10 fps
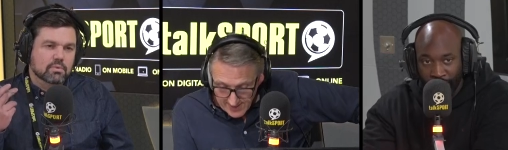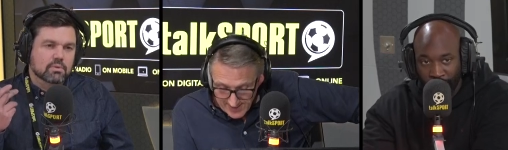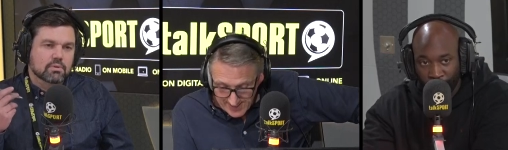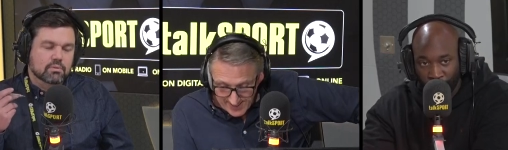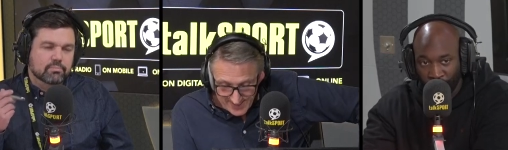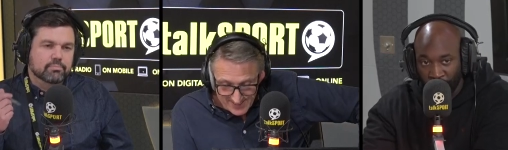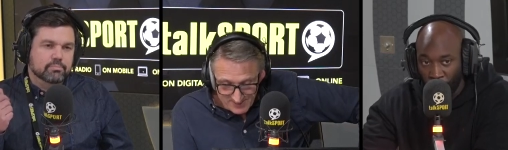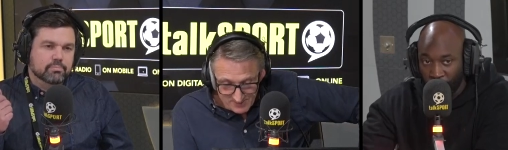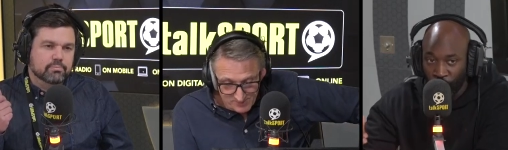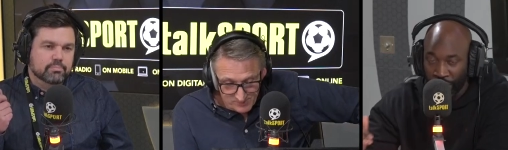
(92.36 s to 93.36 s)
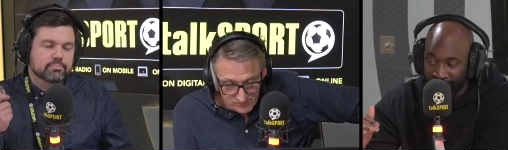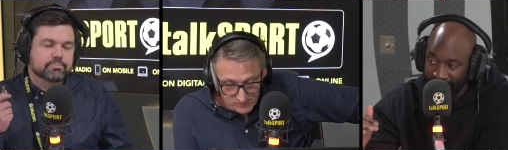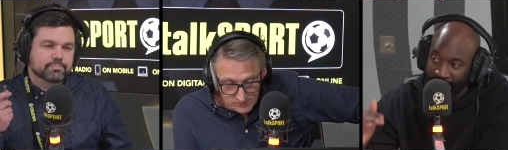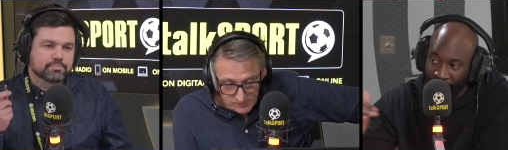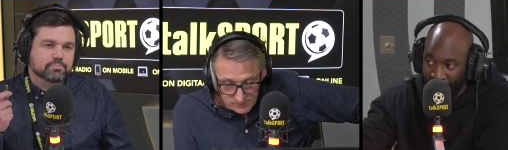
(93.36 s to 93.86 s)
Speaker 1: titles yeah. and she always wanted to
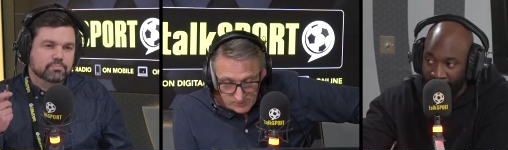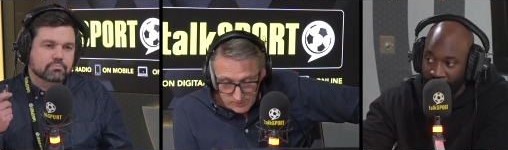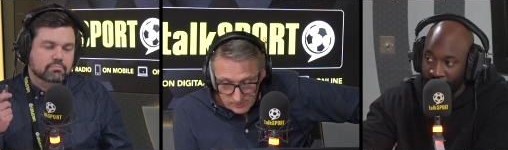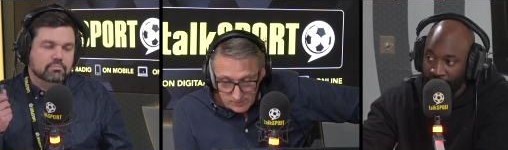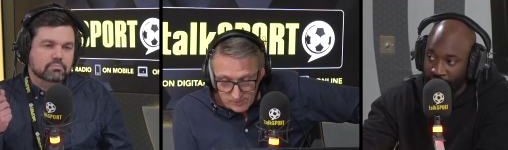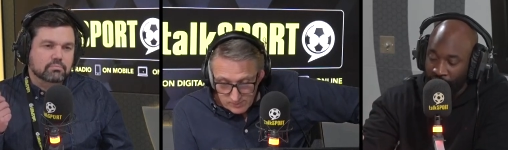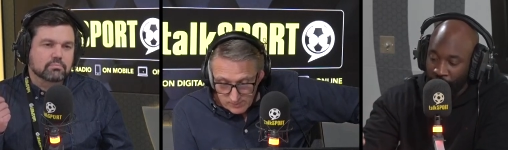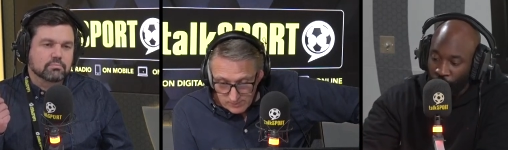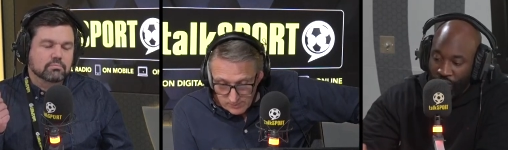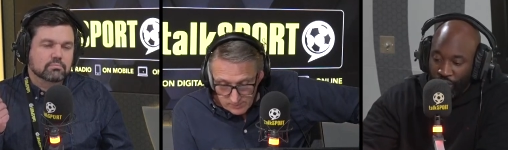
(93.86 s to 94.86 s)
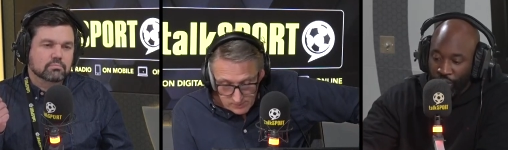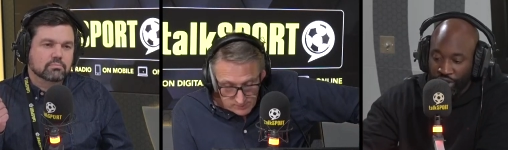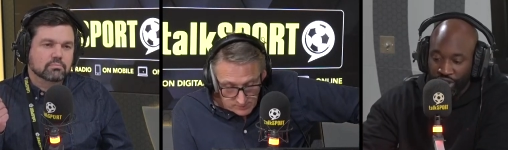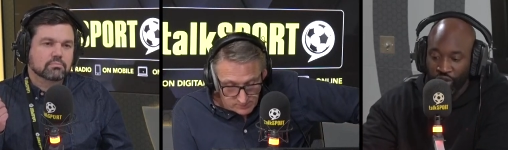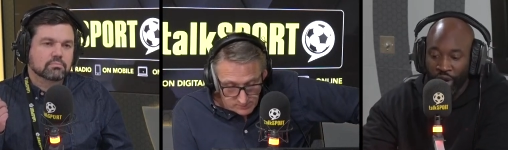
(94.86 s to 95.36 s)
get that. Whether or not
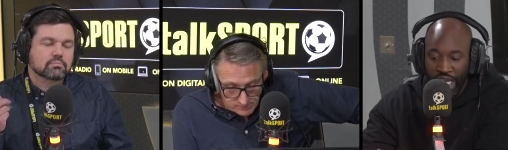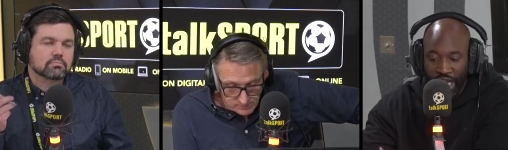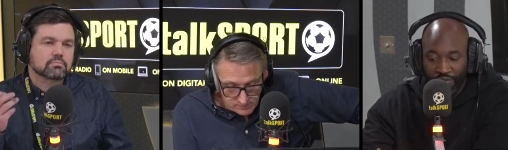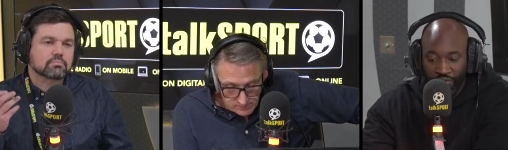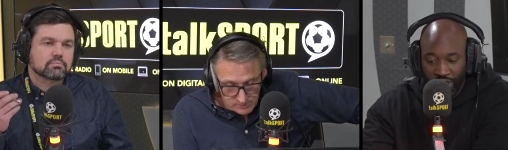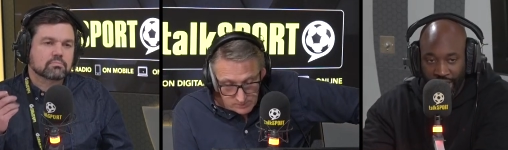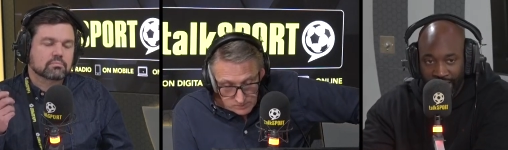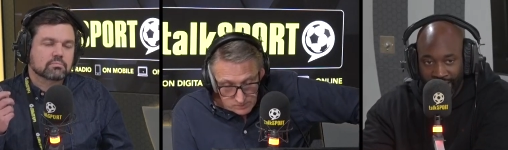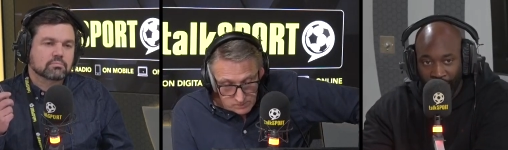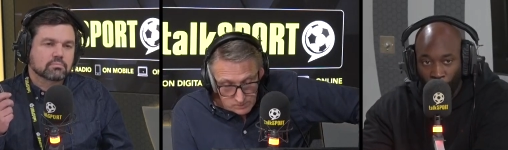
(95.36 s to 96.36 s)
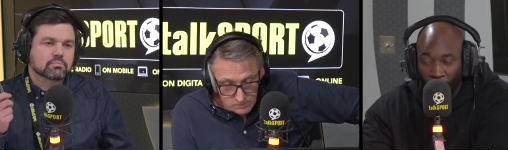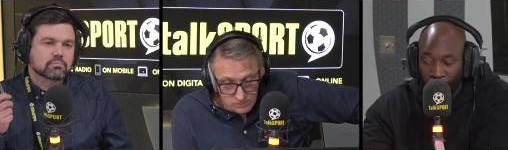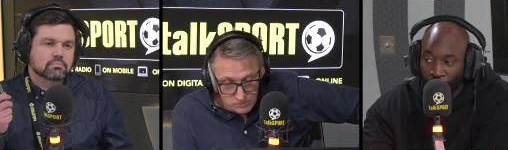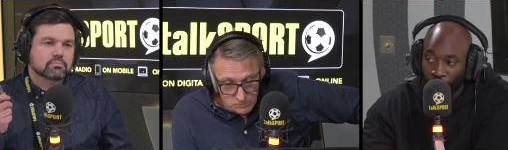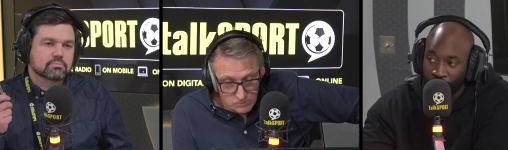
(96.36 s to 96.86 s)
she's got enough in the tank to get one
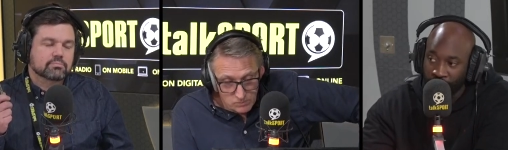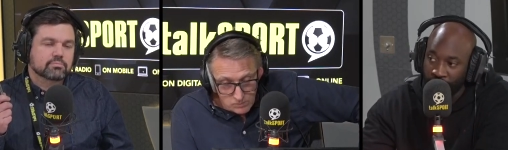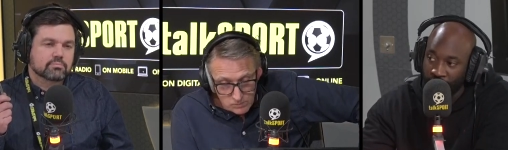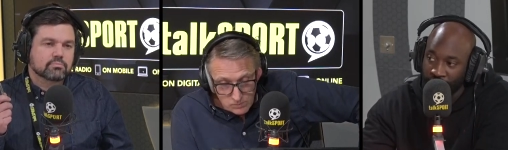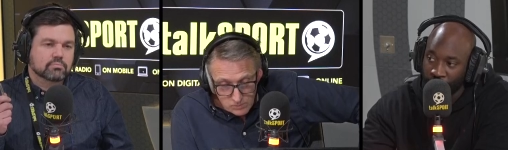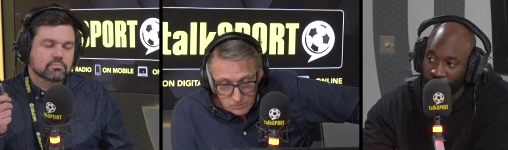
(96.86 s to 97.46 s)
more is a, is a